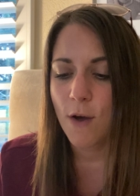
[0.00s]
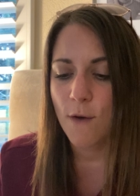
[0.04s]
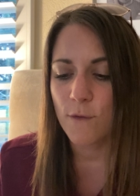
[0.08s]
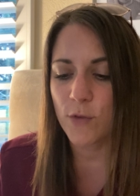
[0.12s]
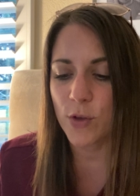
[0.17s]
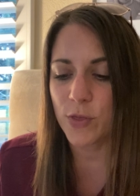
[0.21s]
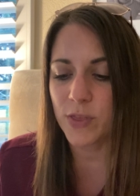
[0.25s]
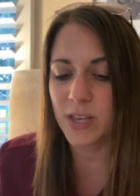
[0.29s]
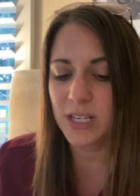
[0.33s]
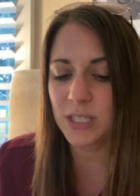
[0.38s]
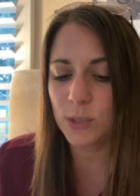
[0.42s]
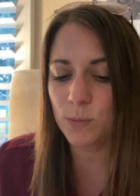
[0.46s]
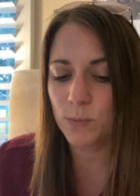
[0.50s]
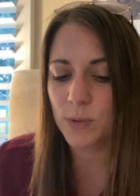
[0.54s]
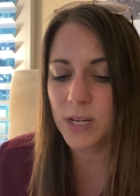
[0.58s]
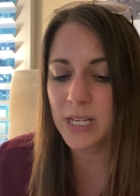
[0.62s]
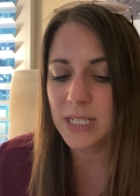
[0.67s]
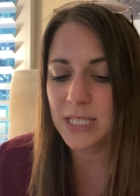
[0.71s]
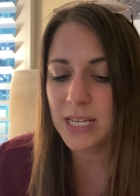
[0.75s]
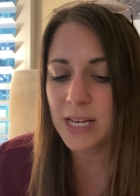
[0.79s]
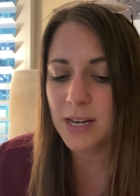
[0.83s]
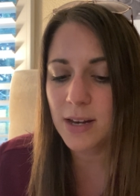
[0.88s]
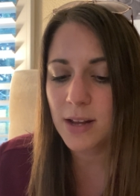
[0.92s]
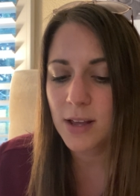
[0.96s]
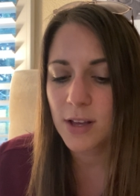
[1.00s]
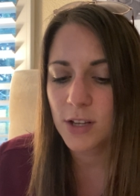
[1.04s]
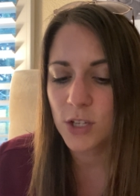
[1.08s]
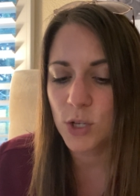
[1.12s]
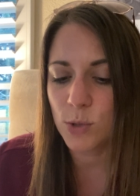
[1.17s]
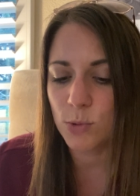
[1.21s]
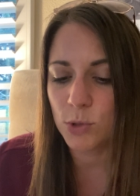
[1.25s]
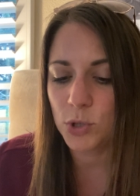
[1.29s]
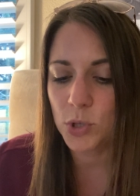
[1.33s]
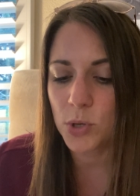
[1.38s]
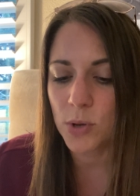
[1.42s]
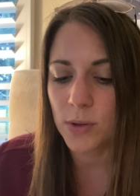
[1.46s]
For this reason,
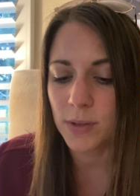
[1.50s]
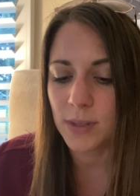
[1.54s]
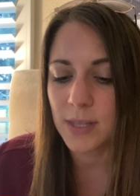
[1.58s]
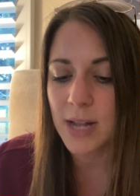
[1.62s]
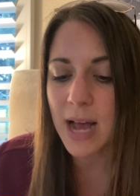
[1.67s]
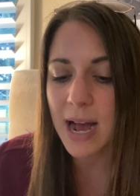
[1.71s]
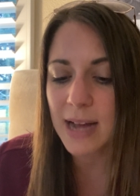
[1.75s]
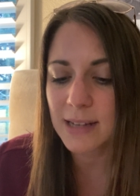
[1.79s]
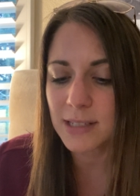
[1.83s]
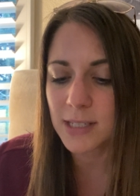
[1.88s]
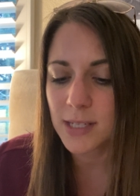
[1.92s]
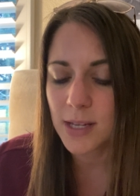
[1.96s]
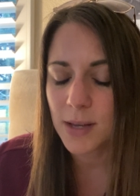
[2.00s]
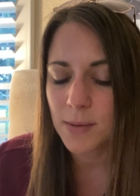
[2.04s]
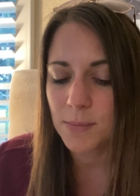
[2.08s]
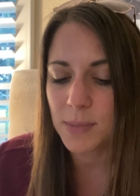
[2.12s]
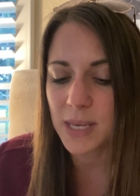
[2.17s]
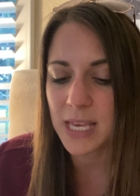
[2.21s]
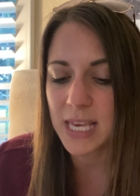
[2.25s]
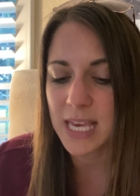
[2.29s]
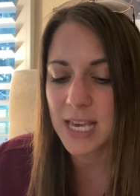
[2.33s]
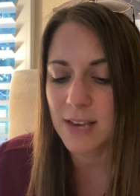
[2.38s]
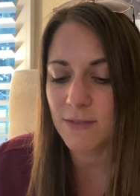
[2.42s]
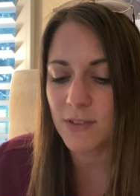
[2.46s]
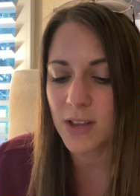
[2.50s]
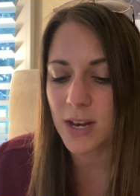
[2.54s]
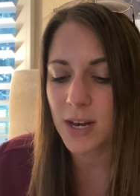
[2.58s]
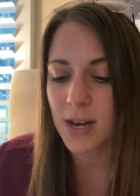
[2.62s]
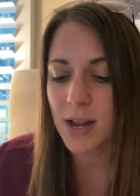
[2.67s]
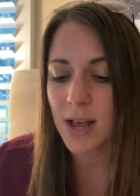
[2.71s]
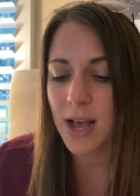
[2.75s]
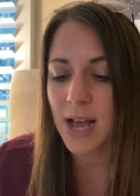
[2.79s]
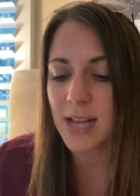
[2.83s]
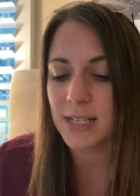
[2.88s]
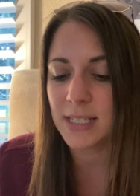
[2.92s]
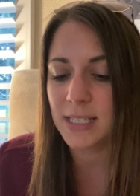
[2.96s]
you shall not be
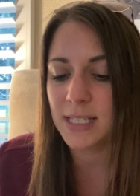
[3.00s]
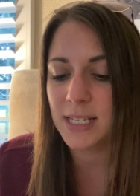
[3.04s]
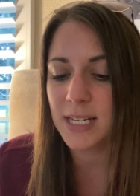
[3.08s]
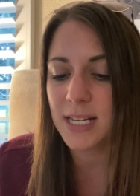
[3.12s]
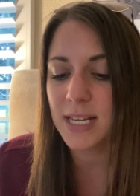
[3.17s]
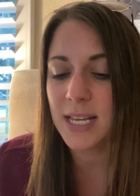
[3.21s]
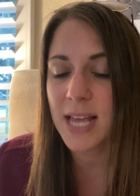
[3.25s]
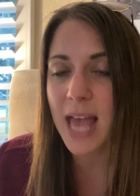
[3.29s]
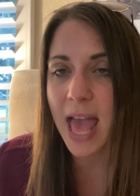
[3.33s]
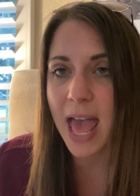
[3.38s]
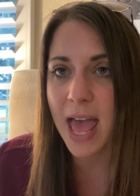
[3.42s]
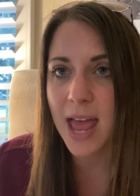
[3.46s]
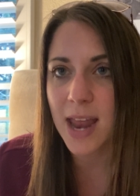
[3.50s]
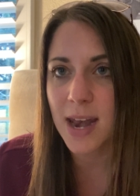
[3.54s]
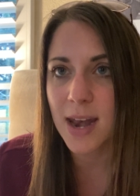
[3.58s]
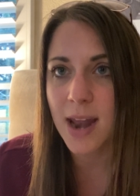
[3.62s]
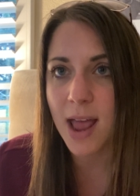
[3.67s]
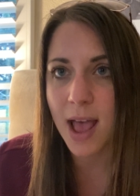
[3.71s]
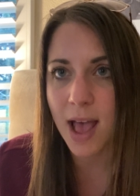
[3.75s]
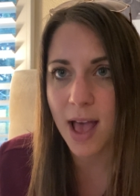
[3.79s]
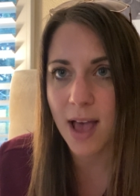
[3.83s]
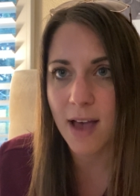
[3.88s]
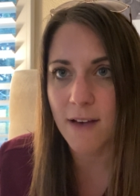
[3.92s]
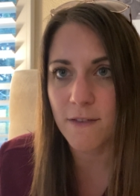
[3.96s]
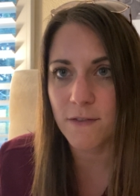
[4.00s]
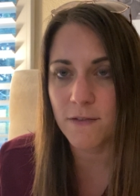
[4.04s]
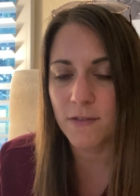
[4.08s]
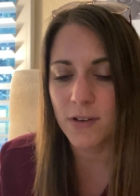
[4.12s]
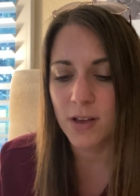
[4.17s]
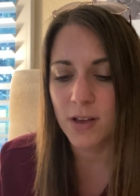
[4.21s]
given a DNF,